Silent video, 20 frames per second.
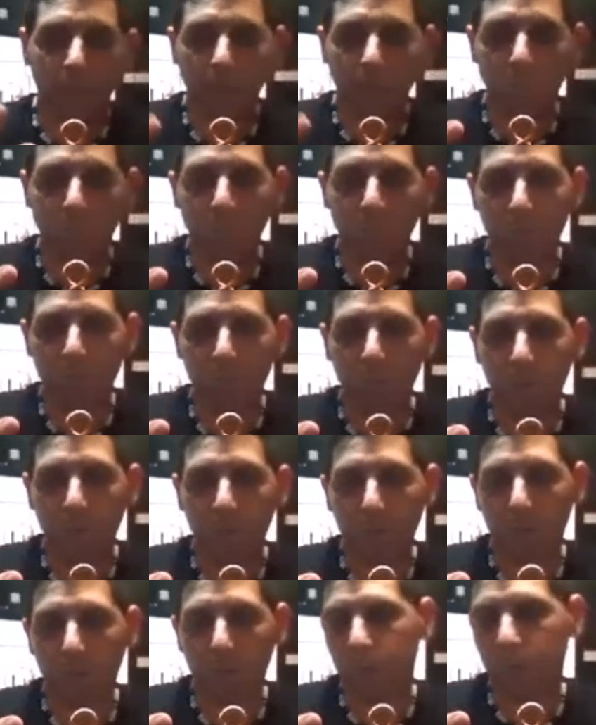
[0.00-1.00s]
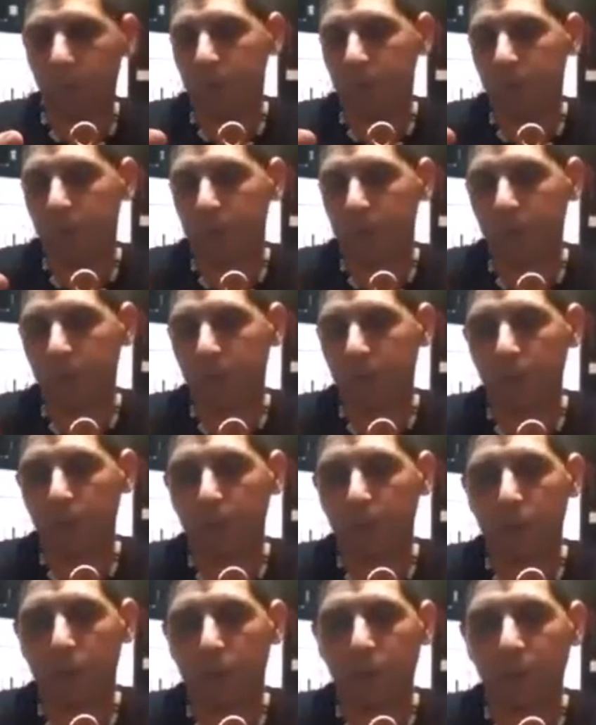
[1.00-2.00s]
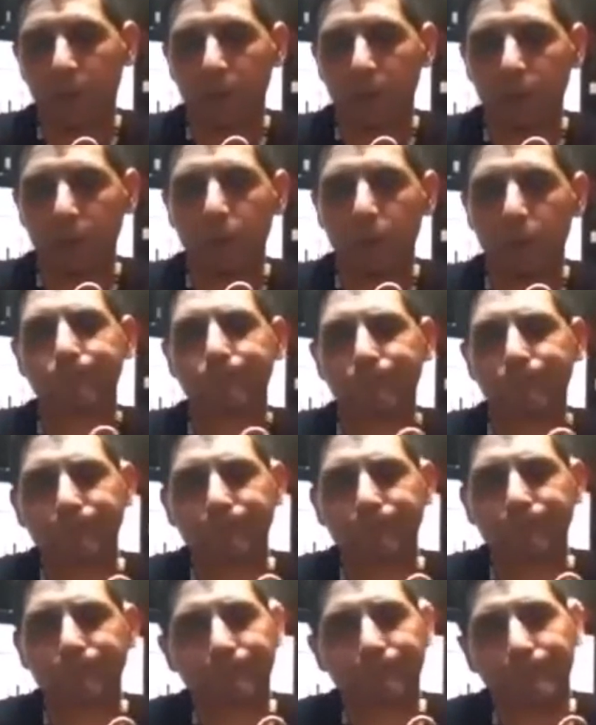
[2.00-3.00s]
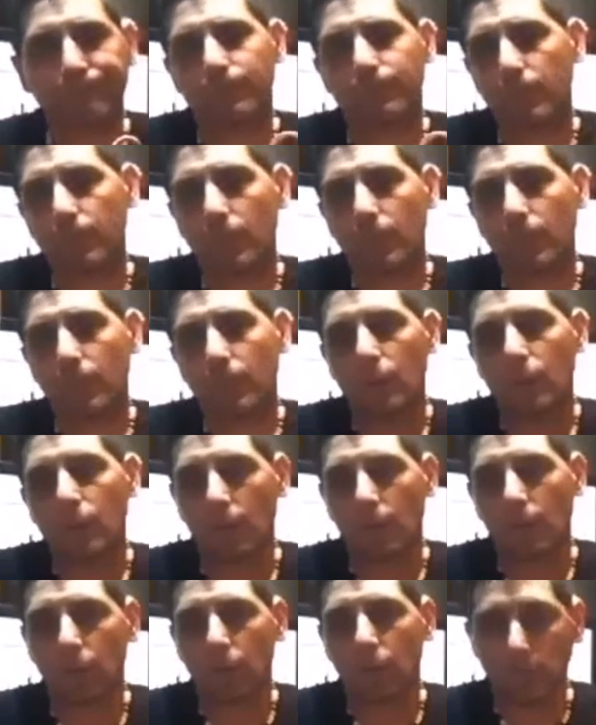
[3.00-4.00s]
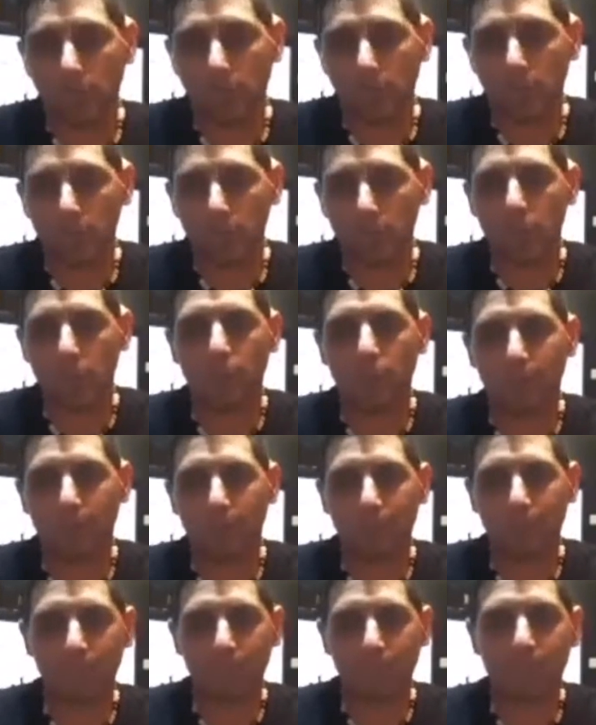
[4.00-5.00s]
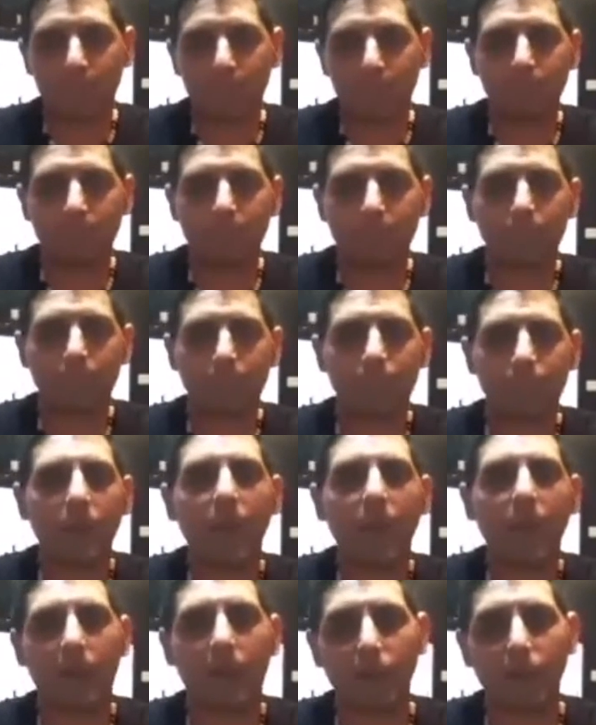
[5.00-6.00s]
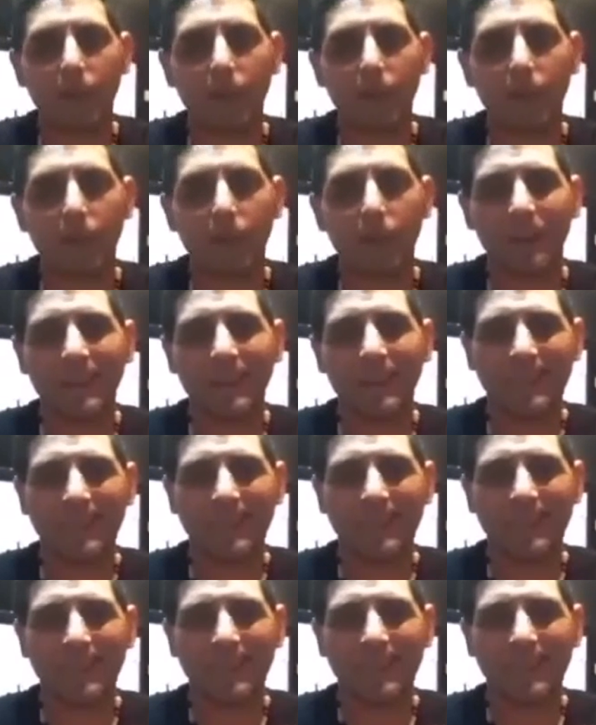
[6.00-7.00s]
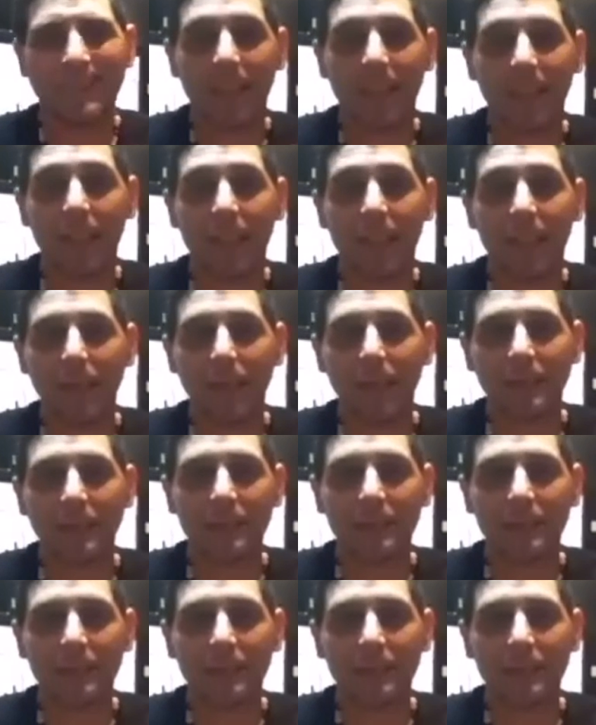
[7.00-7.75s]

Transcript: 50 or 60 football fields. So you have fun. I love you guys.